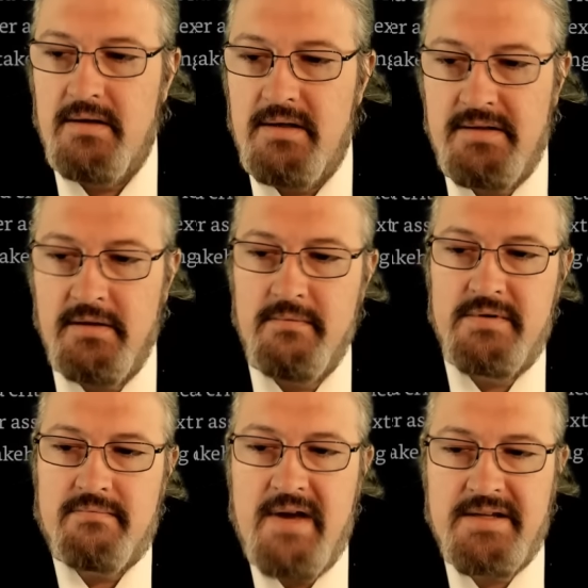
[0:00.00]
until it
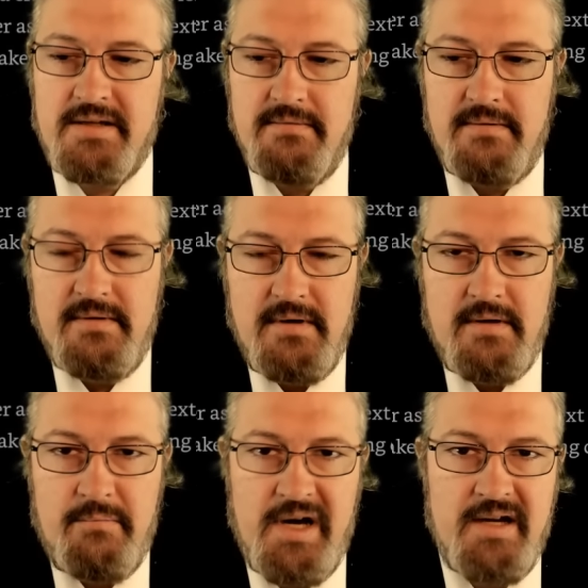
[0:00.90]
was rescued
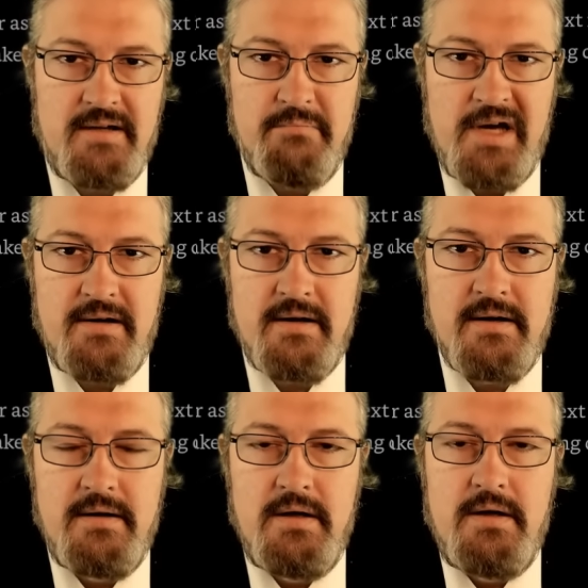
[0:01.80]
by a competitor.
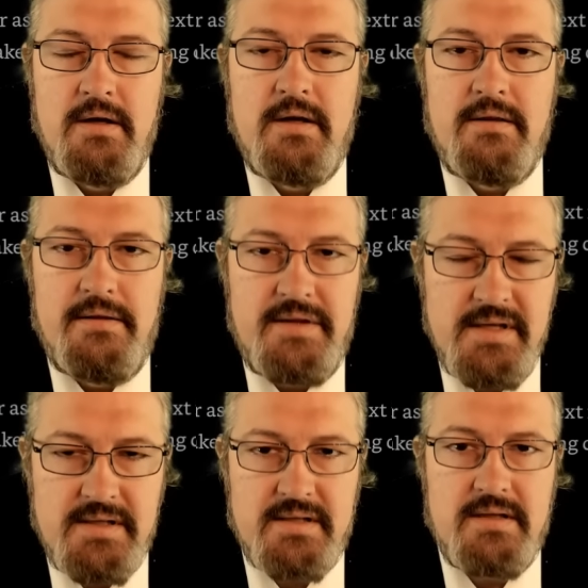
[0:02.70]

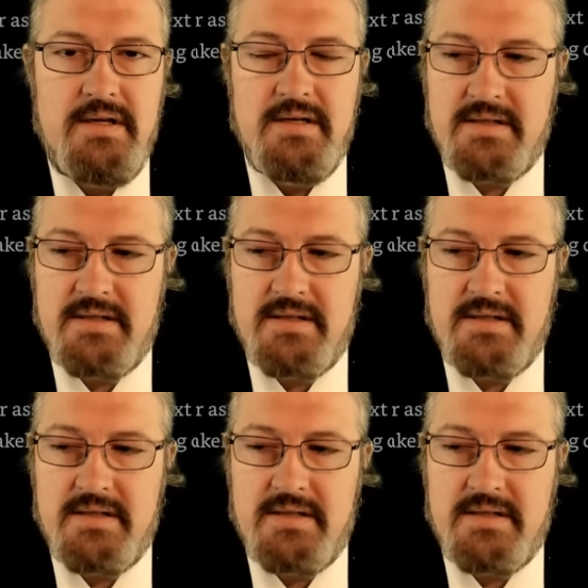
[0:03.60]
This is